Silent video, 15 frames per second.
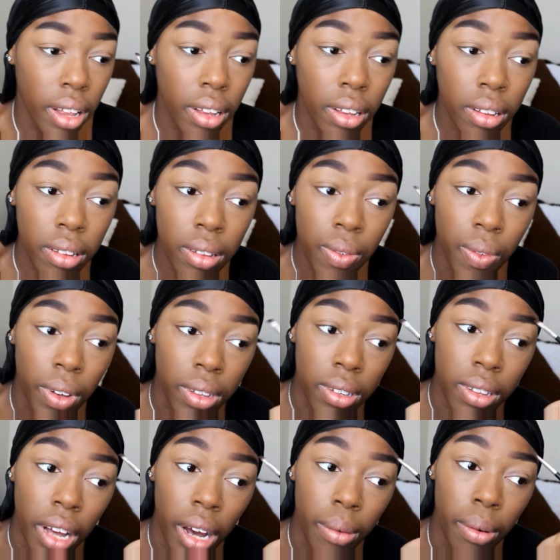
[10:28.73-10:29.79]
let's fix
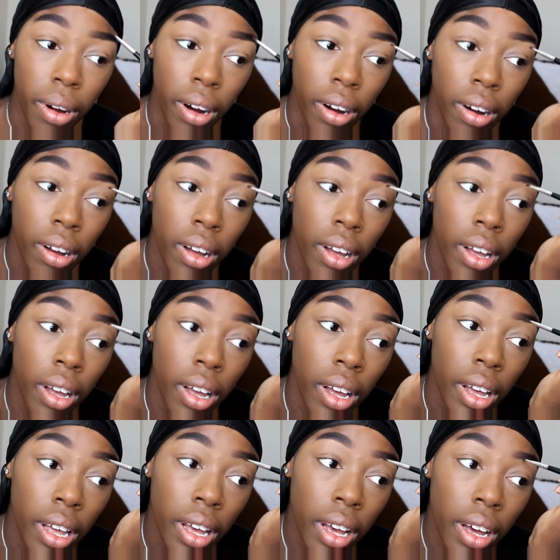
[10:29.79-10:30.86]
his eyebrow.
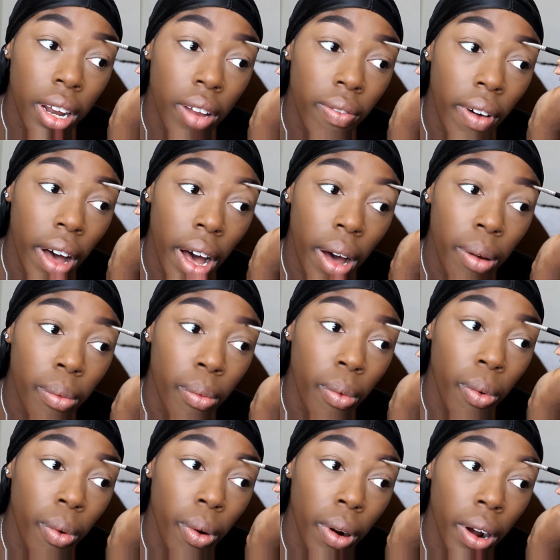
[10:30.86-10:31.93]
He could have had
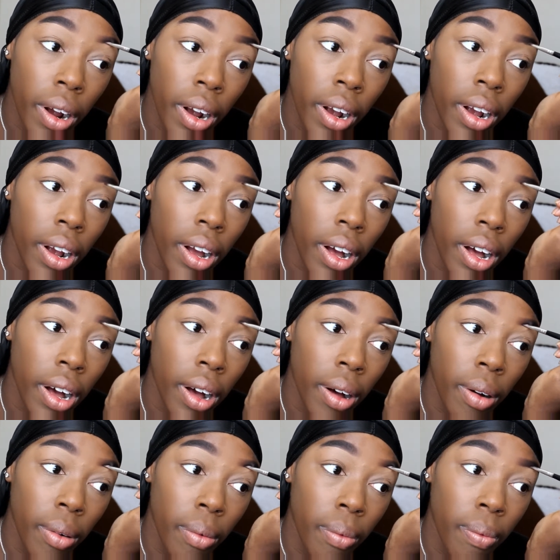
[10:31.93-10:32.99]
more
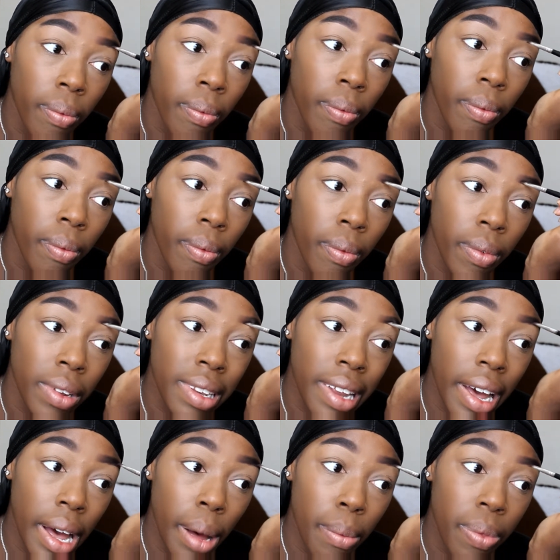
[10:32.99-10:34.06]

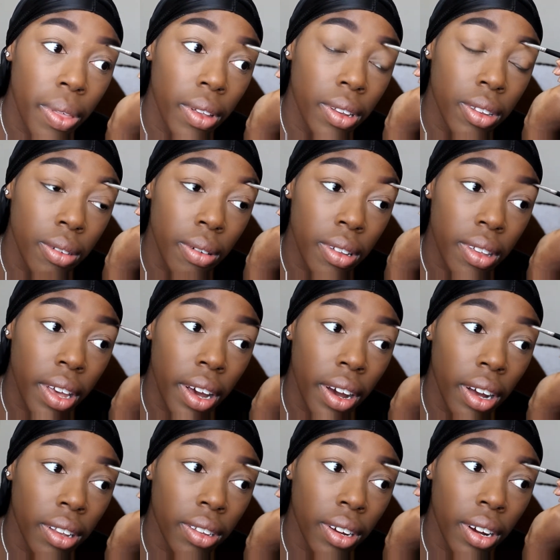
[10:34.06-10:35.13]
depth to his
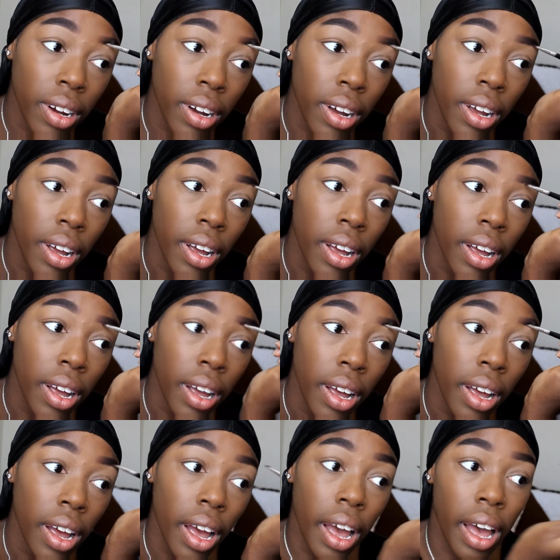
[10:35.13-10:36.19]
character
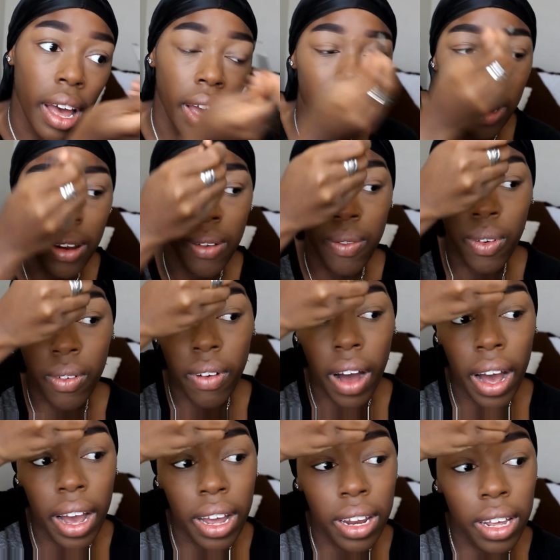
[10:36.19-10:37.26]
and
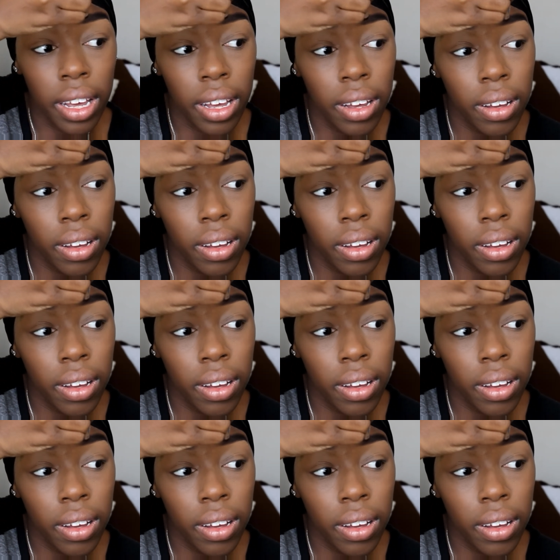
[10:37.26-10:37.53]
variety.